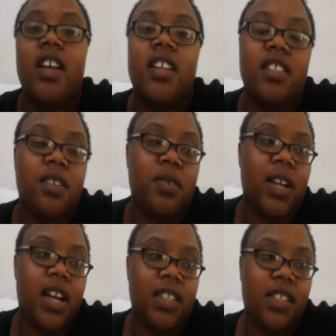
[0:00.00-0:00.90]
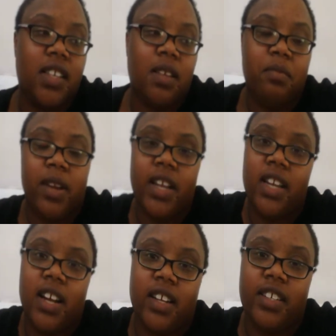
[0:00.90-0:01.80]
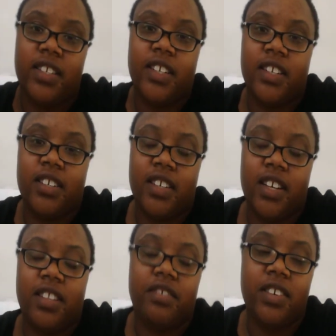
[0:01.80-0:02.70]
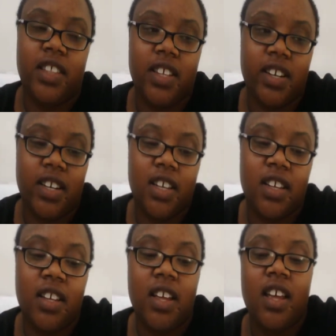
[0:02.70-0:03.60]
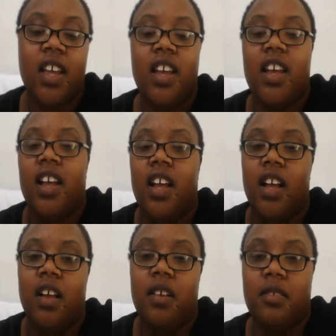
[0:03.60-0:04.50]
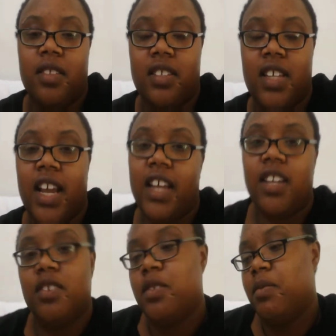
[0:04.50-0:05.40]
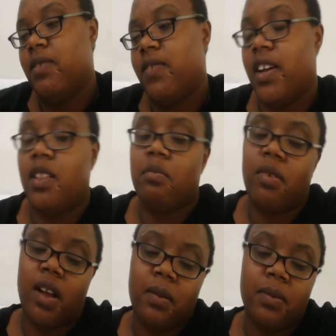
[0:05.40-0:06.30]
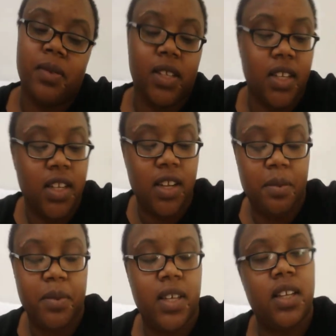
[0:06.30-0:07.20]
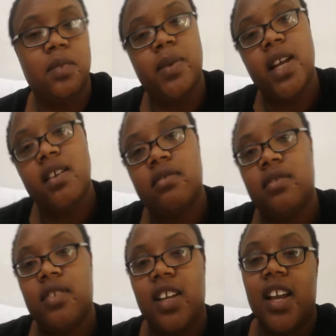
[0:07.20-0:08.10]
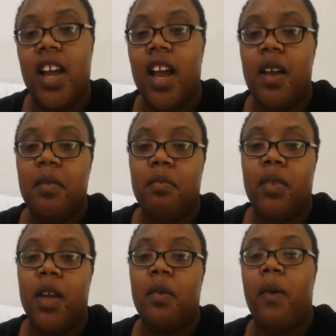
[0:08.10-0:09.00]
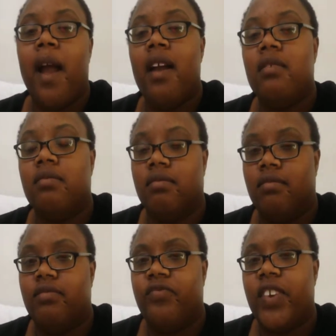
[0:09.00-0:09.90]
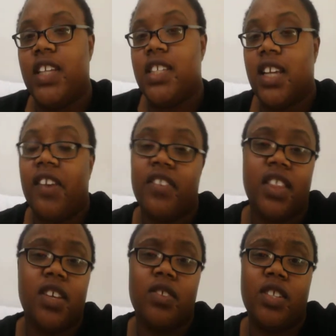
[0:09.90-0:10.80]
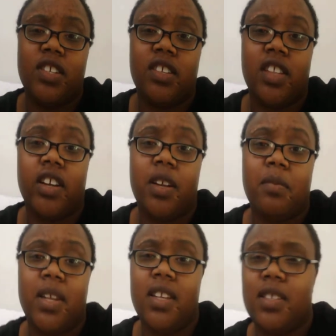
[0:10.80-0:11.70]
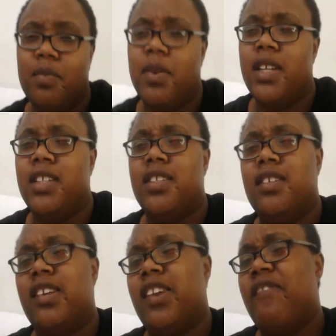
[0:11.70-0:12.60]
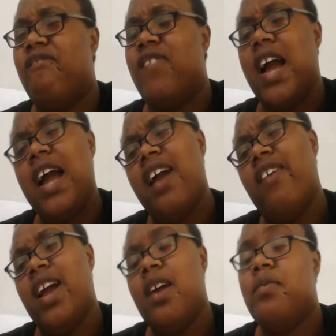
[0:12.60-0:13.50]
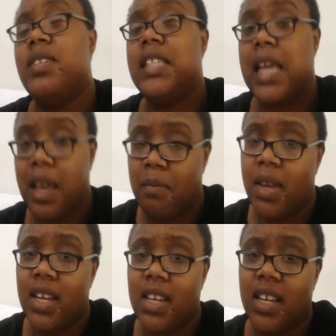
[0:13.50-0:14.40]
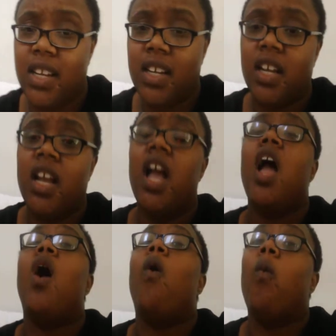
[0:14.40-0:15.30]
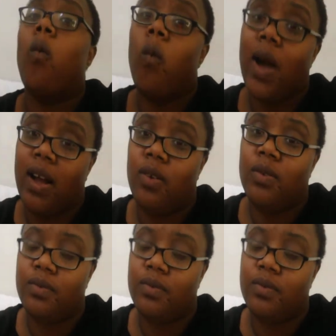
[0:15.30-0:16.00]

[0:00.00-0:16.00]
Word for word: till we got seen by a doctor at 3.30 um, diagnosed me, found the problem, cleaned it up, and kicked me out. I'm like, wow, fixing everything only took 30 minutes, but it took you five hours to get me in here? Wow.